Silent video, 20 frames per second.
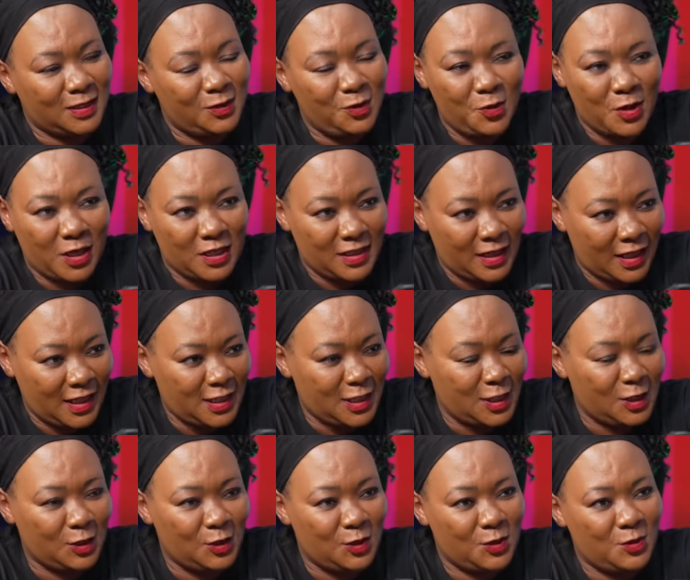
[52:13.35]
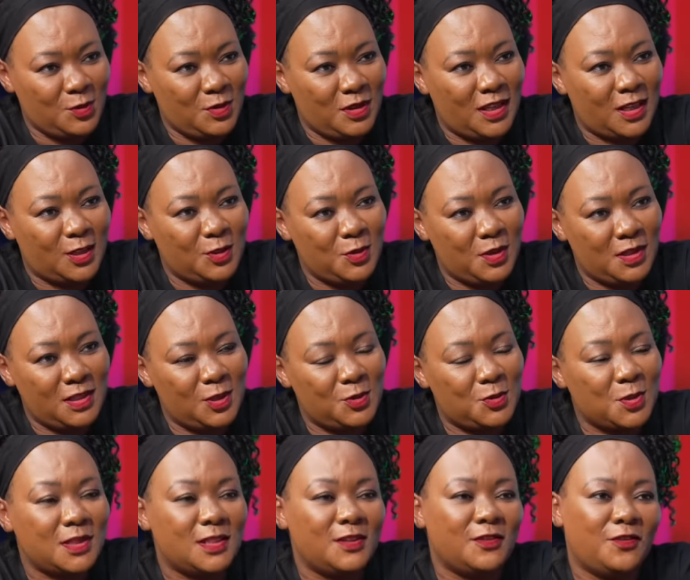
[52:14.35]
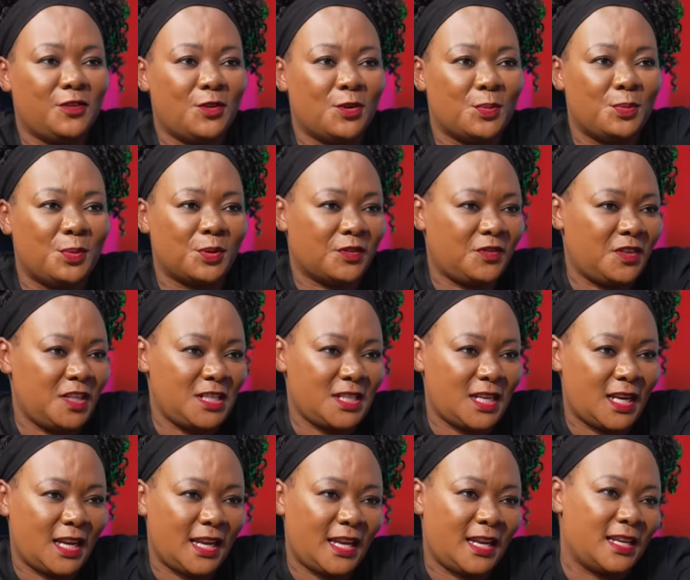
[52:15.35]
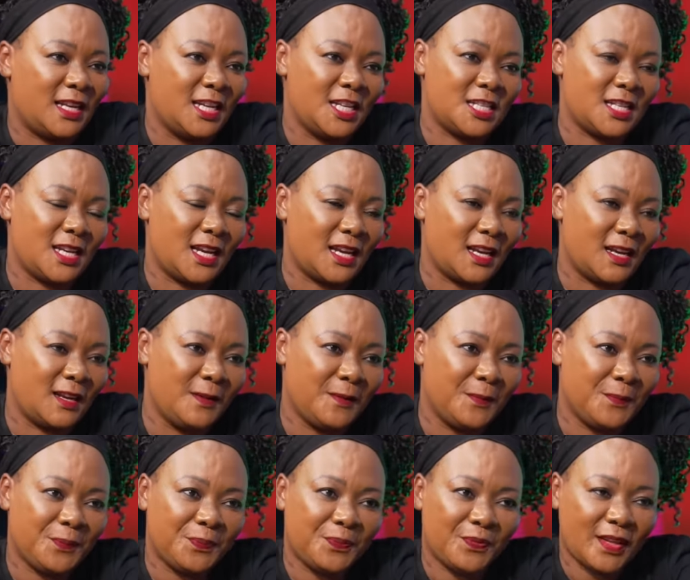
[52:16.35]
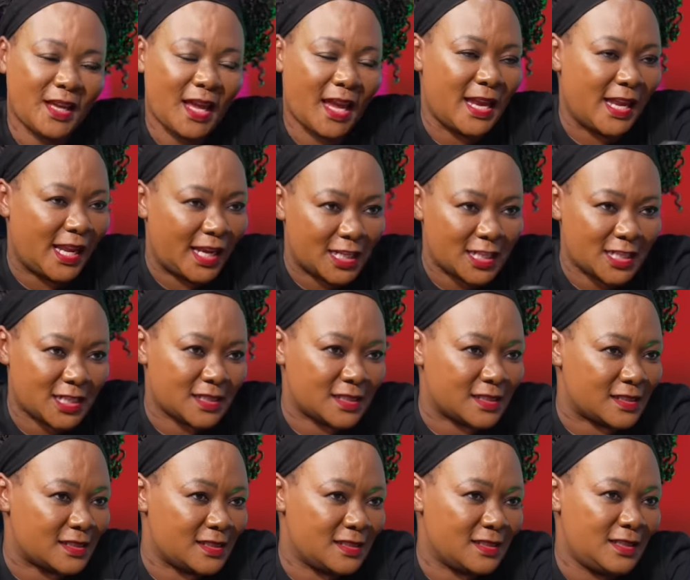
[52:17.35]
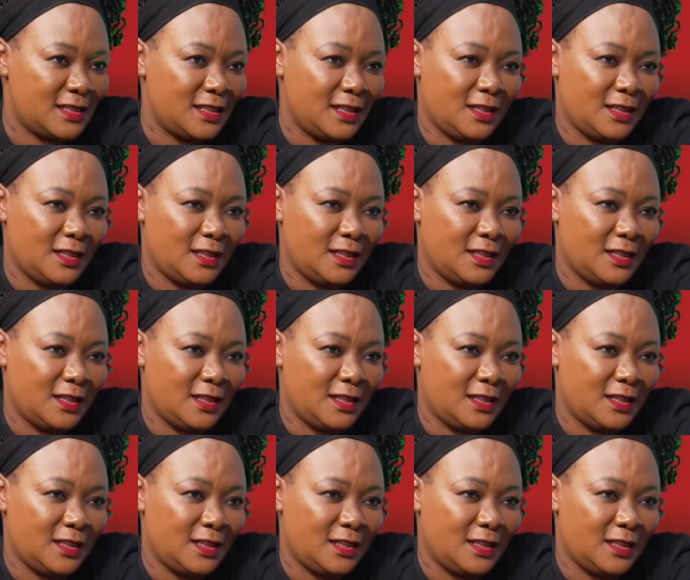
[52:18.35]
we're heading to the 2024 provincial and national elections.